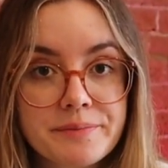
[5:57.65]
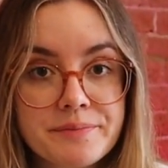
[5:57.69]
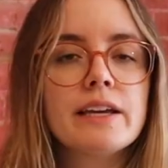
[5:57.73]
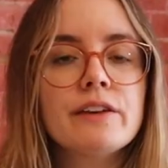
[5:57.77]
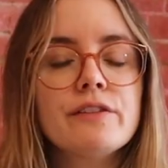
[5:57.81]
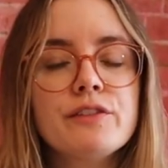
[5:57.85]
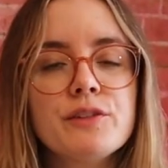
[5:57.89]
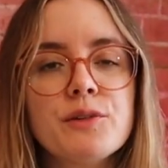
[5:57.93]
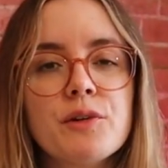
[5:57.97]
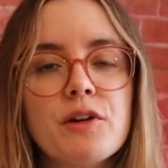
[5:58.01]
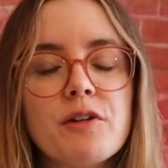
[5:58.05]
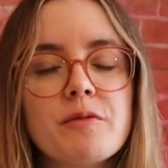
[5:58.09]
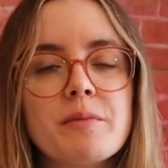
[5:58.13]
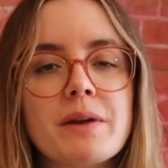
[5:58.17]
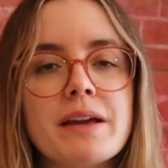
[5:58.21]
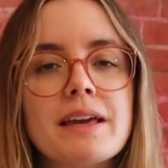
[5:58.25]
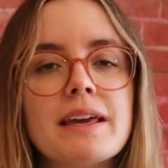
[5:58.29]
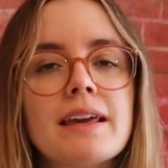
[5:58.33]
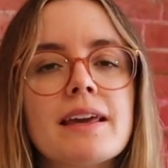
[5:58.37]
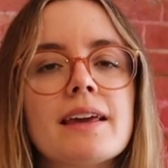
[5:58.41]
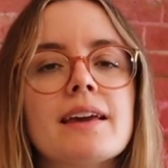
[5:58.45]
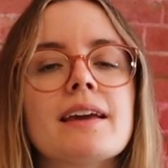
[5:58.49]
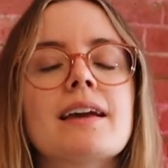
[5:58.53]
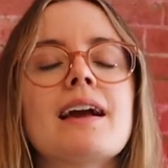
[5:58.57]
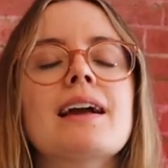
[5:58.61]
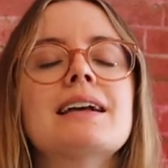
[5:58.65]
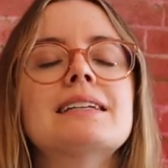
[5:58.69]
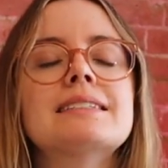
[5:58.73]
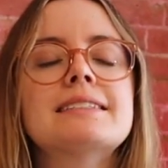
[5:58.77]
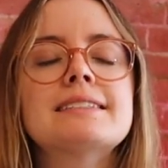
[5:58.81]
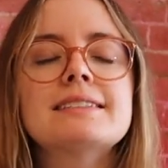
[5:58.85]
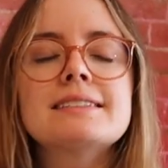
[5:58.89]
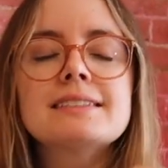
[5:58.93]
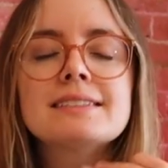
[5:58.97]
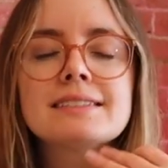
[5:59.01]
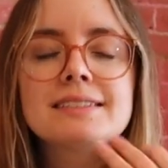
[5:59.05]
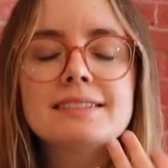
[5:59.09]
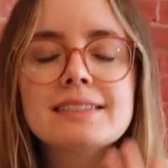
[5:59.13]
If you are making
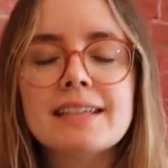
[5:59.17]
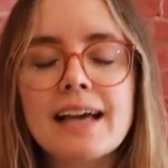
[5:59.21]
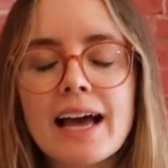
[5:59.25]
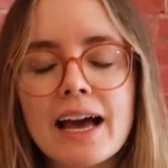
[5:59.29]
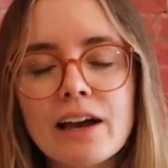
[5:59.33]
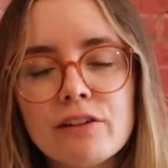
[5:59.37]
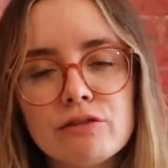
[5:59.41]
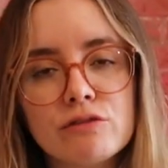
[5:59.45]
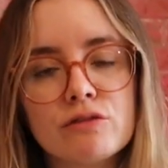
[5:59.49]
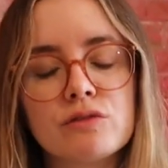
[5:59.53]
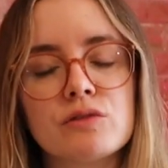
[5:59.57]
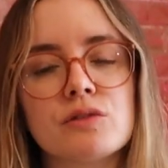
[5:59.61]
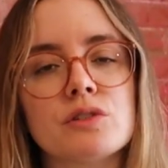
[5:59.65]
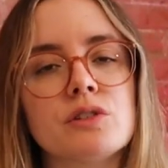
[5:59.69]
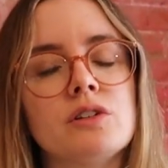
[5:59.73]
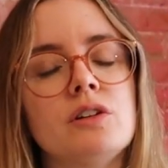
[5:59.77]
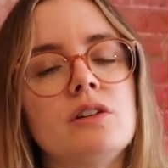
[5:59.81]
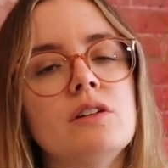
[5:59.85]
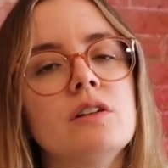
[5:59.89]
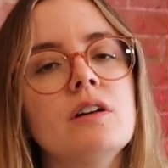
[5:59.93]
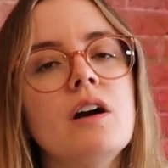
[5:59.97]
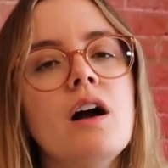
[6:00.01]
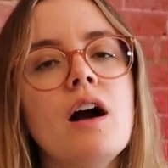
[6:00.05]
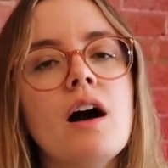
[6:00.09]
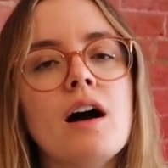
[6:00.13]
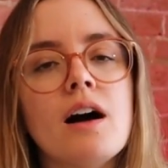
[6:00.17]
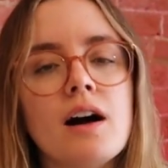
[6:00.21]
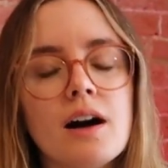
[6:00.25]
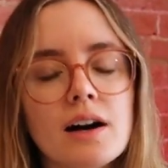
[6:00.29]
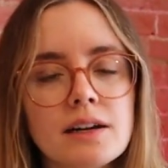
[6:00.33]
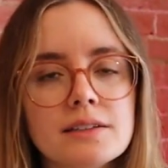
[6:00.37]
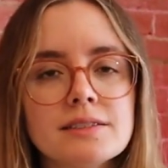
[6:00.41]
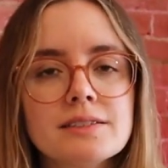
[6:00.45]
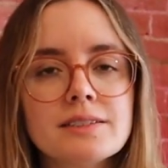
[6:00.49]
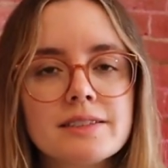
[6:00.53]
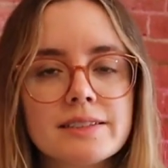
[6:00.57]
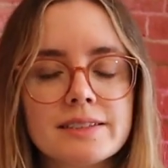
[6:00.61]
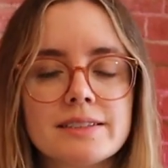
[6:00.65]
several
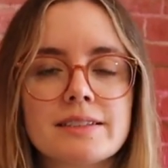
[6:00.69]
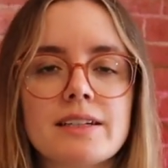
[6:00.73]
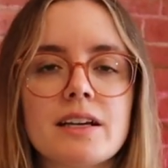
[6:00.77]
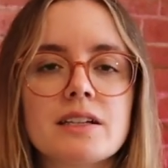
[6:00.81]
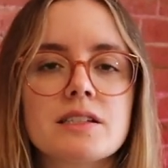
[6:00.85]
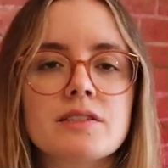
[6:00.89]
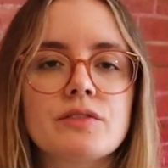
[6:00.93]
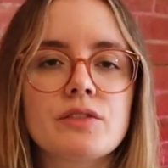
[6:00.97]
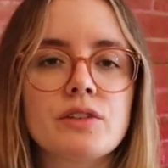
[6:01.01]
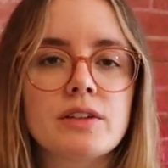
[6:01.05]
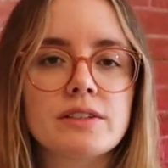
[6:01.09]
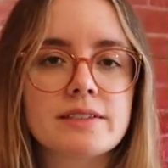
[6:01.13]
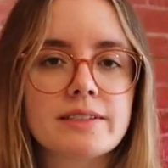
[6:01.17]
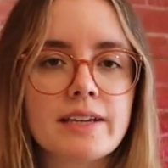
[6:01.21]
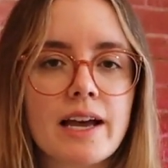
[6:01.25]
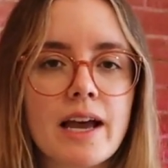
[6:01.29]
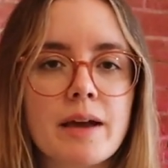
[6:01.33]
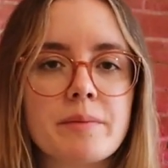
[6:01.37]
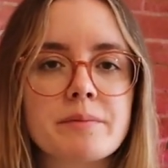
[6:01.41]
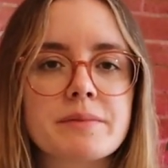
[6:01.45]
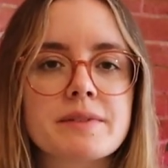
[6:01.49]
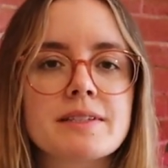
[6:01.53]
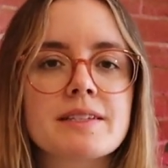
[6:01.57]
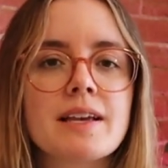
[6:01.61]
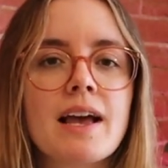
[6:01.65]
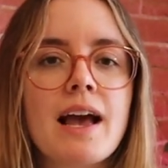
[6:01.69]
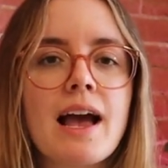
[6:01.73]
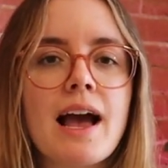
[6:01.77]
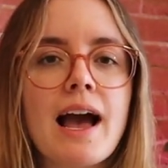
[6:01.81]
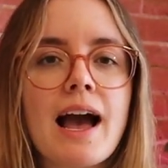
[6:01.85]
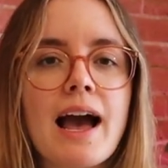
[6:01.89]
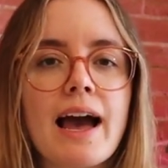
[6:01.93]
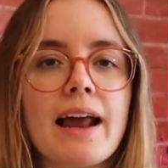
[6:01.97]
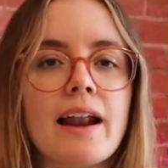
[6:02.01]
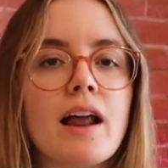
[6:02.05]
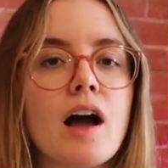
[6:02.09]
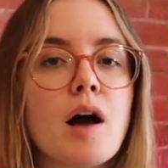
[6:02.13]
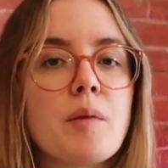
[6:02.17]
unsuccessful attempts
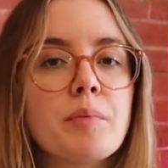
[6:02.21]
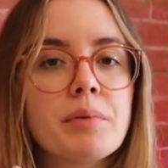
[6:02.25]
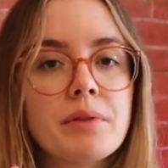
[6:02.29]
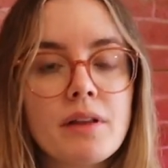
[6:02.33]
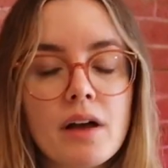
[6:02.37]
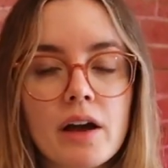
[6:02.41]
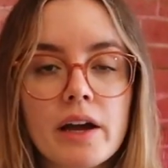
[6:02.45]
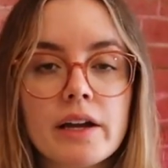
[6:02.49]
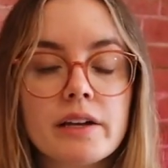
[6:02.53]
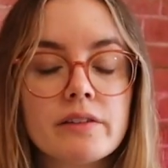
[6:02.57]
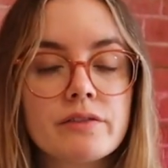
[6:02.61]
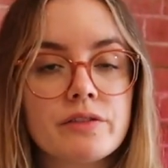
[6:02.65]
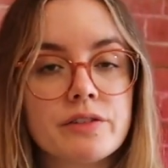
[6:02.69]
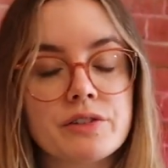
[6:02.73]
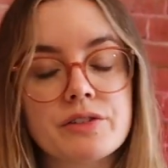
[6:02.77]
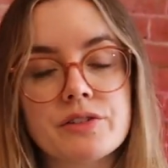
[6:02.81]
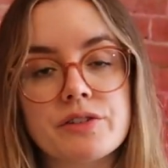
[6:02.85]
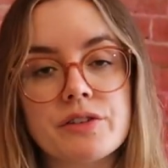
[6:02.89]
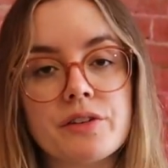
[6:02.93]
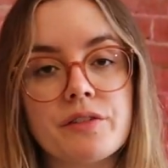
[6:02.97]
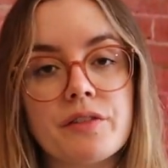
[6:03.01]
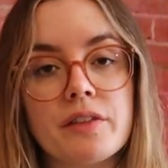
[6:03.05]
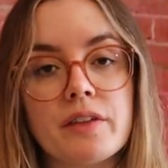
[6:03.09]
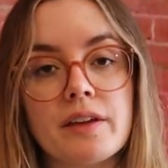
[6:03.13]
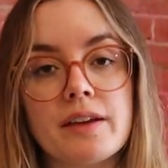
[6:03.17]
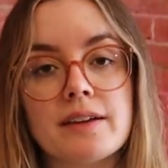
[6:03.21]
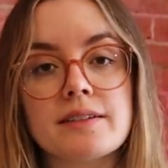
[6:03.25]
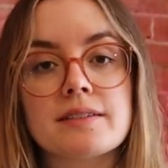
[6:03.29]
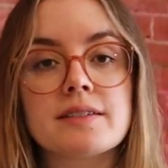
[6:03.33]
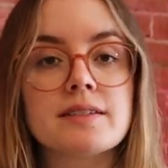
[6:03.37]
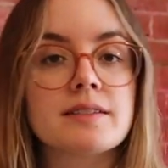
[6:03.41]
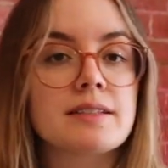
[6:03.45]
at applying for certain things,